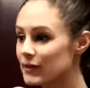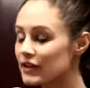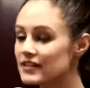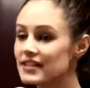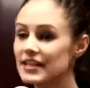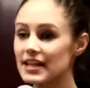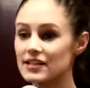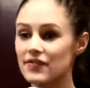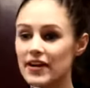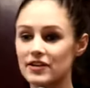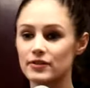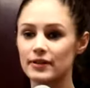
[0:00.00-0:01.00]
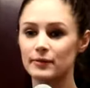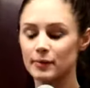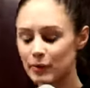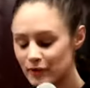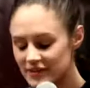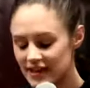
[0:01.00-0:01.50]
We got to the last factory, we
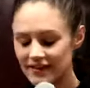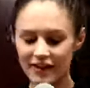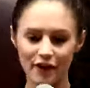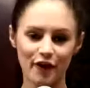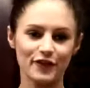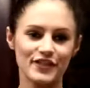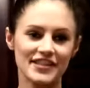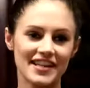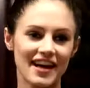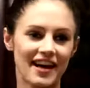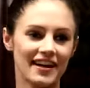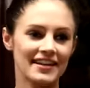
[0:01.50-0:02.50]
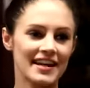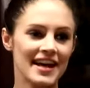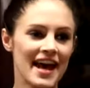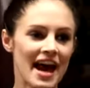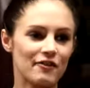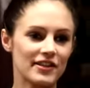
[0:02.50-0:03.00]
pulled down that whole facade,
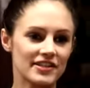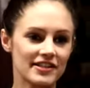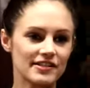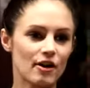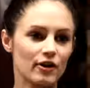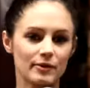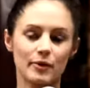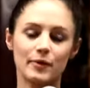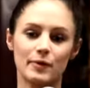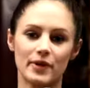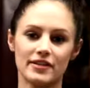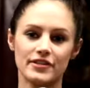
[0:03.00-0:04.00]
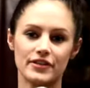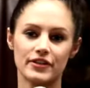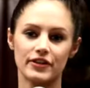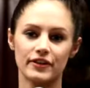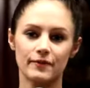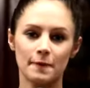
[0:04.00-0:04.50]
and we just told him what we wanted to
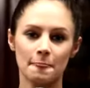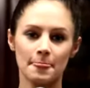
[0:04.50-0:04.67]
do.